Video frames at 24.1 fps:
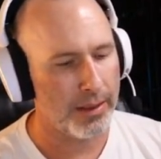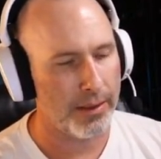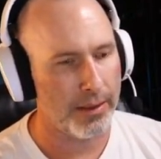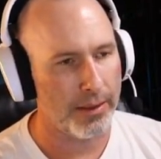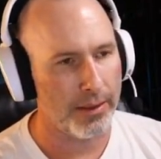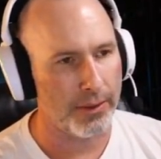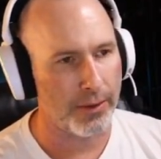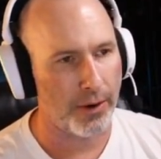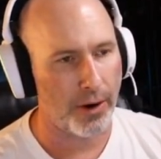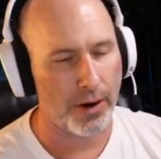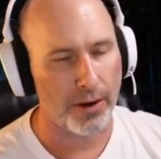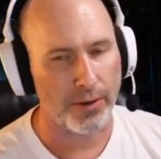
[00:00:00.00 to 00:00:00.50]

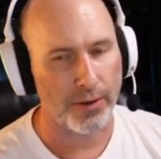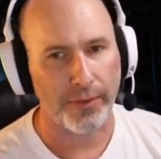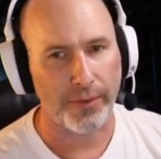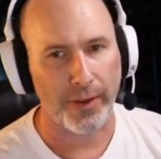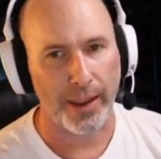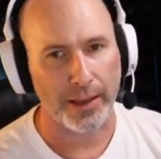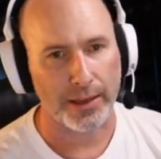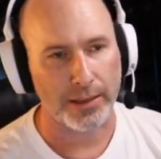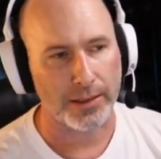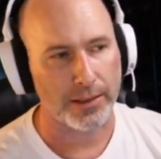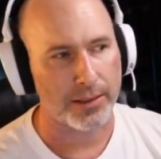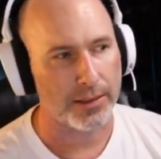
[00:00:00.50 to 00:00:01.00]
the
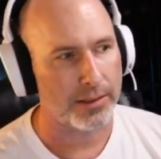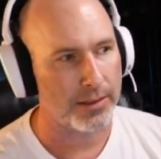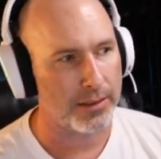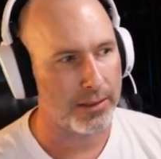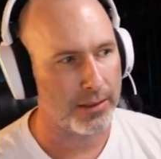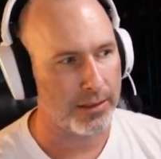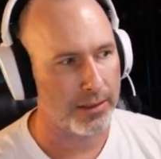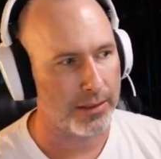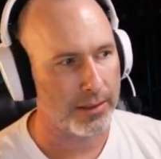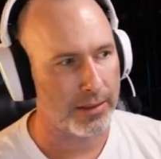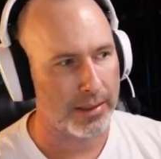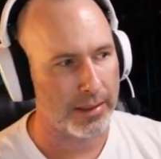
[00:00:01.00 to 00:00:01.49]
artifacts,
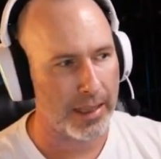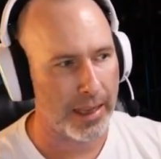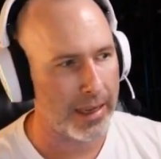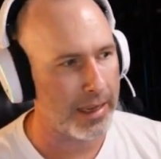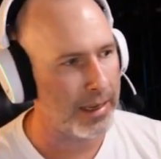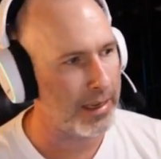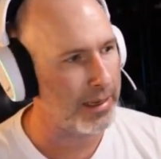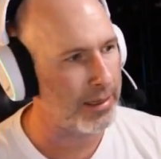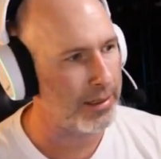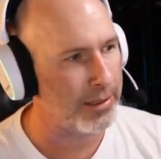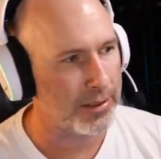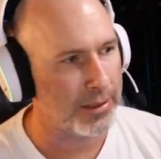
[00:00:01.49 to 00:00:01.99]

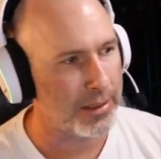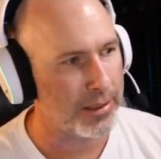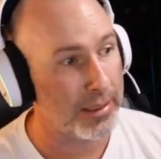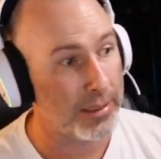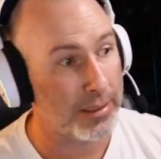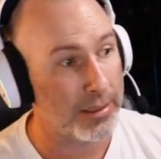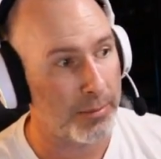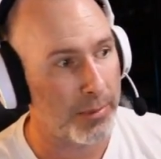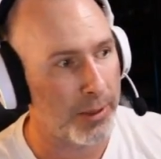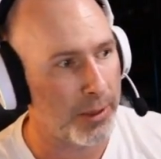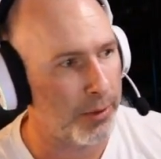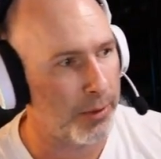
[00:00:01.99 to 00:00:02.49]
they just need
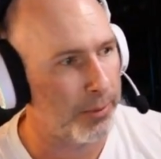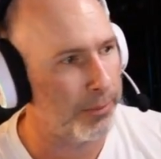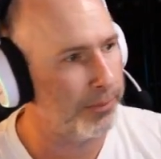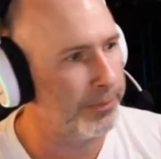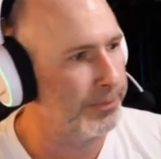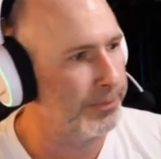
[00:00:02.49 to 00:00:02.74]
some help.